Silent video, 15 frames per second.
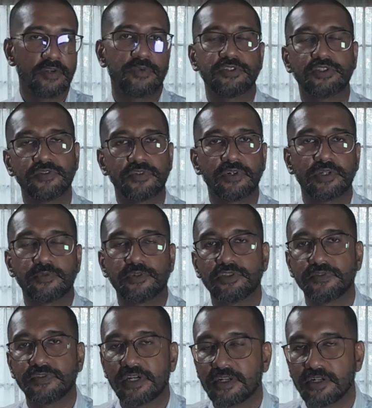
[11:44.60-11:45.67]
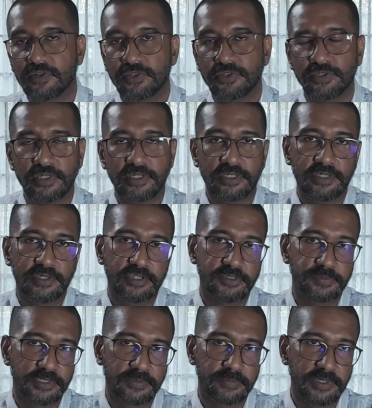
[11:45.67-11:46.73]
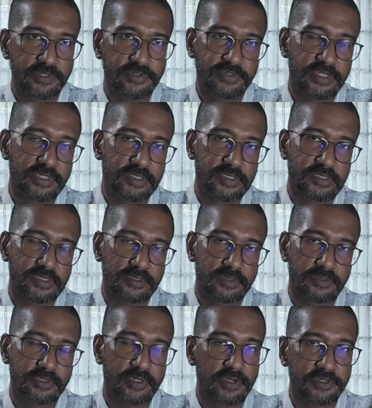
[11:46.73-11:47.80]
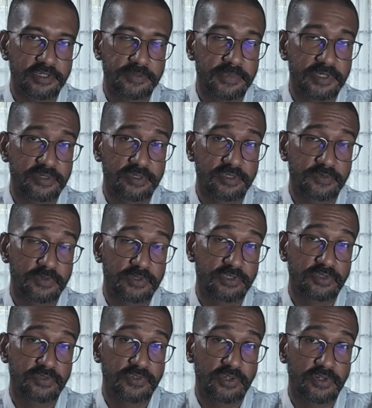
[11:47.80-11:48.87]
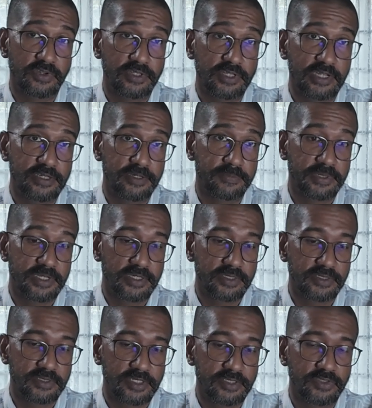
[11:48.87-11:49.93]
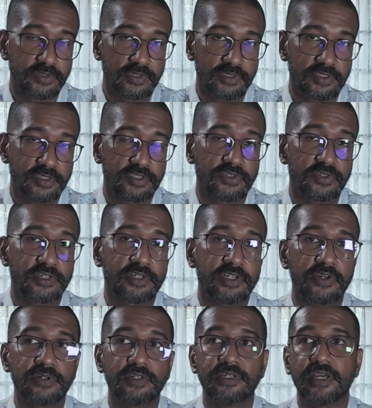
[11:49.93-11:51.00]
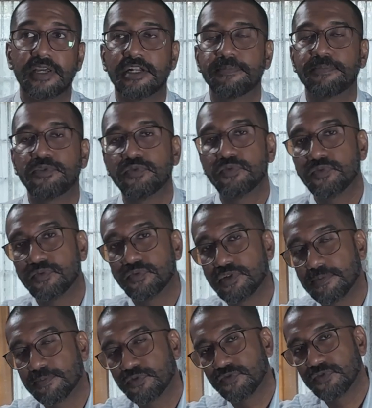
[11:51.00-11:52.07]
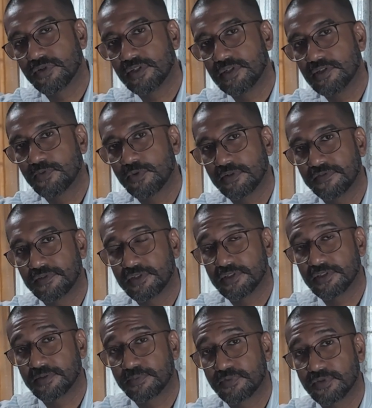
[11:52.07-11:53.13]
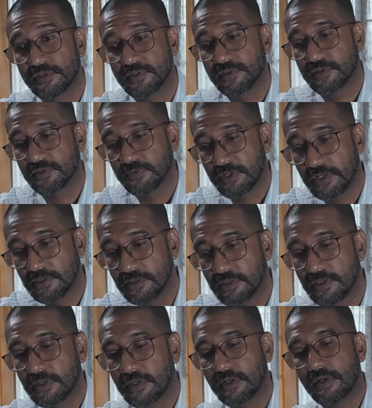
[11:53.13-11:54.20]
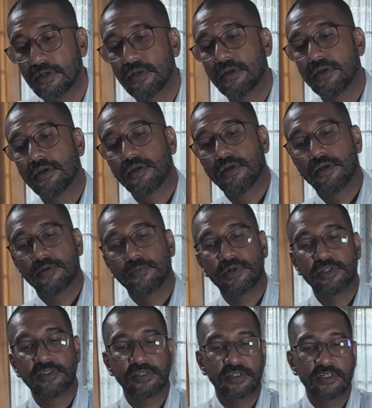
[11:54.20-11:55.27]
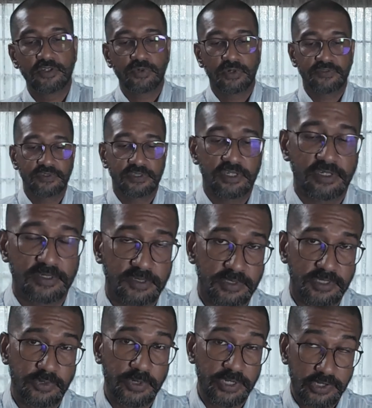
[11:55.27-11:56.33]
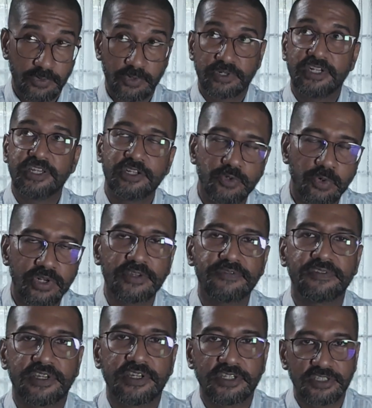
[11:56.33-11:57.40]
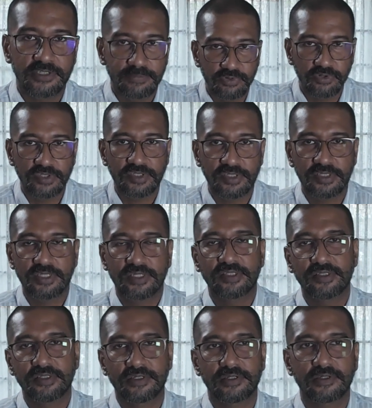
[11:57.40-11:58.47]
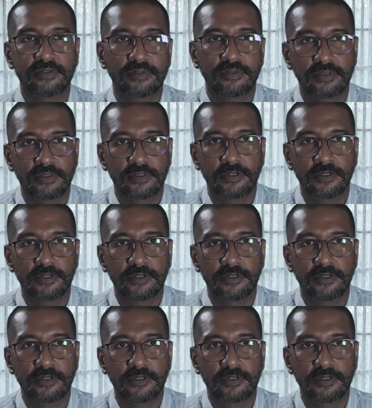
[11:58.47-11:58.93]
Once you've handled all your engagement metrics, targeting metrics, once you've got all that in place, this is going to now help you improve your lead qualification process as well. But in the lead qualification process, there's certain